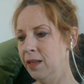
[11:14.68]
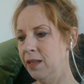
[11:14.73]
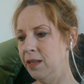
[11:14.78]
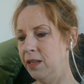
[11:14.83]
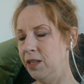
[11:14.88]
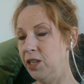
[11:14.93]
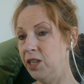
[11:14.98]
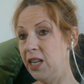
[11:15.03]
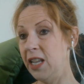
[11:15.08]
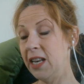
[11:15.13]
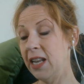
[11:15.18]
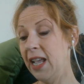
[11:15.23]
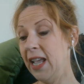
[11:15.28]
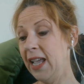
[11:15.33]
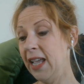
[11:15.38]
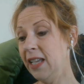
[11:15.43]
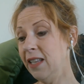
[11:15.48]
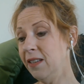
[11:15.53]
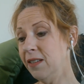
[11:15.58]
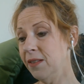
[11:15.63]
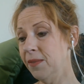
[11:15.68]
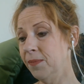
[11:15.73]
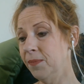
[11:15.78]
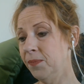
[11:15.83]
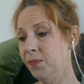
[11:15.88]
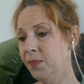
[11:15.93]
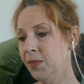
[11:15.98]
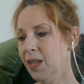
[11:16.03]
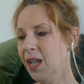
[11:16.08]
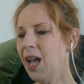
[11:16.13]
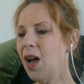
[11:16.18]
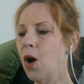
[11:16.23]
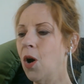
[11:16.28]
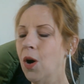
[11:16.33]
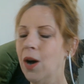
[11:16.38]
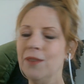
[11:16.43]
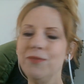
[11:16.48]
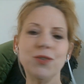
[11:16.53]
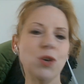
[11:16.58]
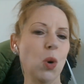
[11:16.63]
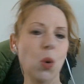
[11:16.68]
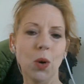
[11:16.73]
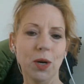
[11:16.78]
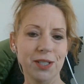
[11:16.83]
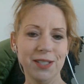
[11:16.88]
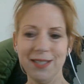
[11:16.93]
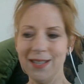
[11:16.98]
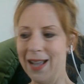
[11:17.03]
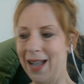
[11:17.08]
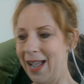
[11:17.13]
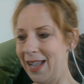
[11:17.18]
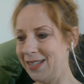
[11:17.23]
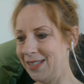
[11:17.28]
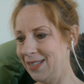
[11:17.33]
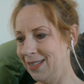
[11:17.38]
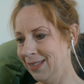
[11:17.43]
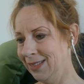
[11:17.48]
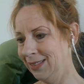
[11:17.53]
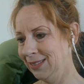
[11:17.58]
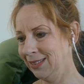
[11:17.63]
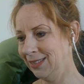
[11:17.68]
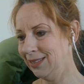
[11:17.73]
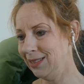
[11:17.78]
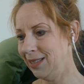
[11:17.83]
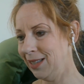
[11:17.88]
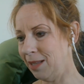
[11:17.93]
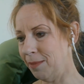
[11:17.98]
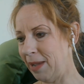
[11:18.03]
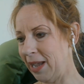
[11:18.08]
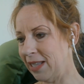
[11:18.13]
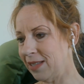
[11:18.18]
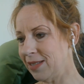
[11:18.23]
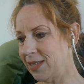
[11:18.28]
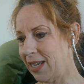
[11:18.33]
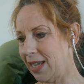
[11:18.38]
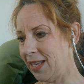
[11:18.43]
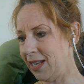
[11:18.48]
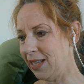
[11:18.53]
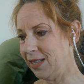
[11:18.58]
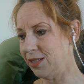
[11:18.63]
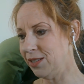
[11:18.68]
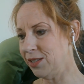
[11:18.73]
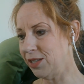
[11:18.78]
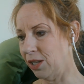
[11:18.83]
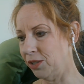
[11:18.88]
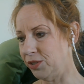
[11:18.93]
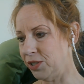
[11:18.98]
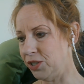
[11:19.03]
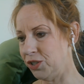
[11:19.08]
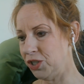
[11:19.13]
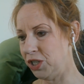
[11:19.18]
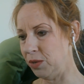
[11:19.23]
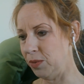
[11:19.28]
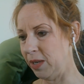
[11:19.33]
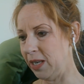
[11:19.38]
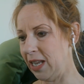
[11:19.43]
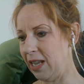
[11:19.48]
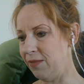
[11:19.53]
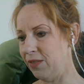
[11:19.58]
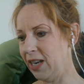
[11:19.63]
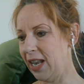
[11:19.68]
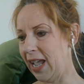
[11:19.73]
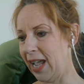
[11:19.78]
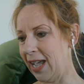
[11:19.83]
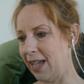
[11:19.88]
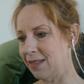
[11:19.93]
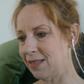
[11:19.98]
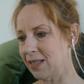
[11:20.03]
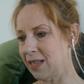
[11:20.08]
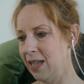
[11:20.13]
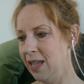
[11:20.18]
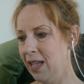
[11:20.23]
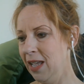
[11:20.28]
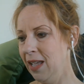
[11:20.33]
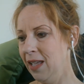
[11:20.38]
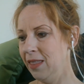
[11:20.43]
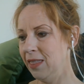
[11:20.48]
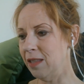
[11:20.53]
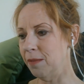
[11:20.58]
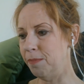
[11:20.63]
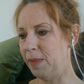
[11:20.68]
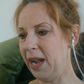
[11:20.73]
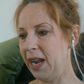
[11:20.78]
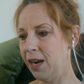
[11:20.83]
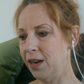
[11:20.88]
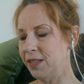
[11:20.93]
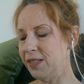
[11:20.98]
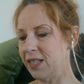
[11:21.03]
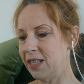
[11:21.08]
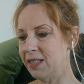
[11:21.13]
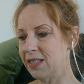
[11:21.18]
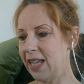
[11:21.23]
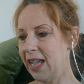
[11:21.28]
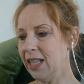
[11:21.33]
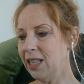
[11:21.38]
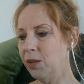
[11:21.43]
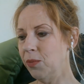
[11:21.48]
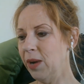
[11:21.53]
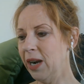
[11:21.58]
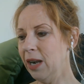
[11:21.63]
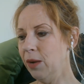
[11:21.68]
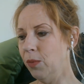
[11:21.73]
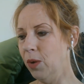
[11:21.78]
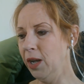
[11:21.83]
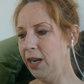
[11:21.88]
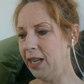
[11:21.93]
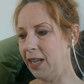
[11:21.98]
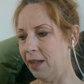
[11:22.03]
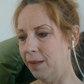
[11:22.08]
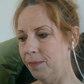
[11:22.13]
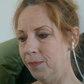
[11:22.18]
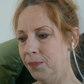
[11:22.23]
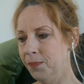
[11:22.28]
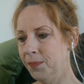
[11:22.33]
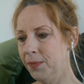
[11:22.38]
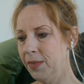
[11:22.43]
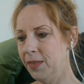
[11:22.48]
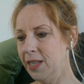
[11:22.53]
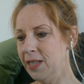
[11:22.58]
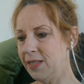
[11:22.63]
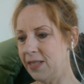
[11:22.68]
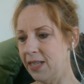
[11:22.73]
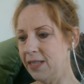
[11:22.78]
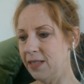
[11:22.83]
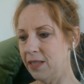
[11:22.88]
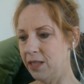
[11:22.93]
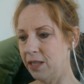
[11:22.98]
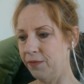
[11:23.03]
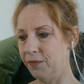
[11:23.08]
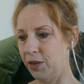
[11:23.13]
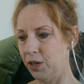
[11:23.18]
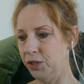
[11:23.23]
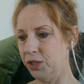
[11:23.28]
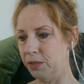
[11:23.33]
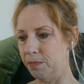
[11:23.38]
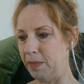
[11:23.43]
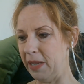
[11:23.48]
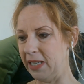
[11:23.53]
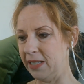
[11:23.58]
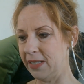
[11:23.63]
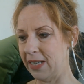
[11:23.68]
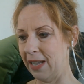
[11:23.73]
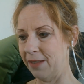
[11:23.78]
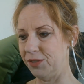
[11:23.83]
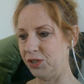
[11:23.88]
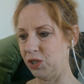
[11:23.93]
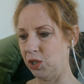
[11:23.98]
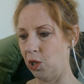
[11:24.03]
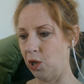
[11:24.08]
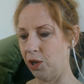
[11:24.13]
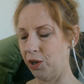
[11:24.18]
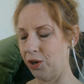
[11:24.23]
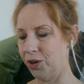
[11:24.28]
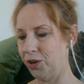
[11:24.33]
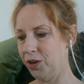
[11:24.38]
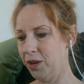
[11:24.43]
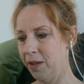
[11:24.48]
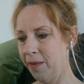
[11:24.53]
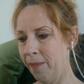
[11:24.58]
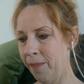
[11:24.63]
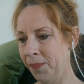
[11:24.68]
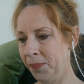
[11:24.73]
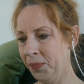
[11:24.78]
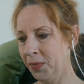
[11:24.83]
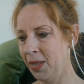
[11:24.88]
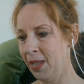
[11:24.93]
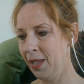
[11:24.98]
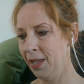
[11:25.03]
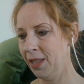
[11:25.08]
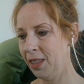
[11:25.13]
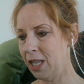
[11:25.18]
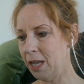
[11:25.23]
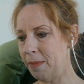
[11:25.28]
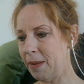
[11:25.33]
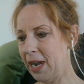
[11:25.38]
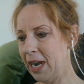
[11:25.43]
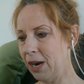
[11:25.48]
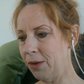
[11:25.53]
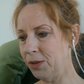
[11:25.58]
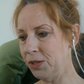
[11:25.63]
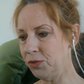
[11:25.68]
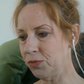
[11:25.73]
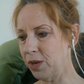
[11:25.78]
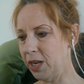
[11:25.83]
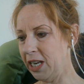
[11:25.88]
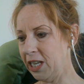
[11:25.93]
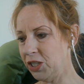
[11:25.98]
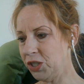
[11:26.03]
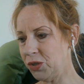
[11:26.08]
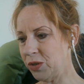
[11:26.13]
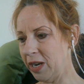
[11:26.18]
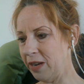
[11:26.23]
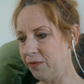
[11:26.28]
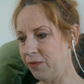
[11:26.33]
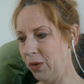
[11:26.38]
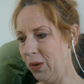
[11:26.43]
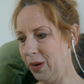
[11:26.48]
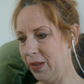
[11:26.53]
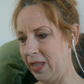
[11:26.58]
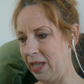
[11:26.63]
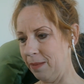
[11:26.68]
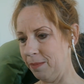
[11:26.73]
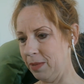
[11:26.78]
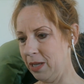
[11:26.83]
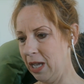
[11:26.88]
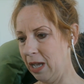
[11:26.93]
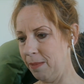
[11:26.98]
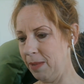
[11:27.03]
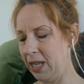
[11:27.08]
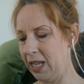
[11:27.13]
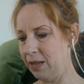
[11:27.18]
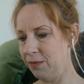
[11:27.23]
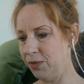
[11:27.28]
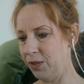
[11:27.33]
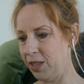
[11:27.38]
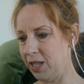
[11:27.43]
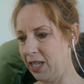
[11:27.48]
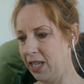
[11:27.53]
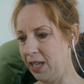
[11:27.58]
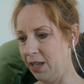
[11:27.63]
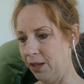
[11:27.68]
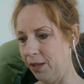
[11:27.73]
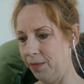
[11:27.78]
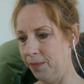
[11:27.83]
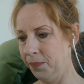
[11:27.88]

You need a hand? Oh, of course not, the man said, insulted she would even ask. The bear is exactly where I want him. This isn't the first beast I've slaughtered. The bear was running straight for them, coming in for the kill.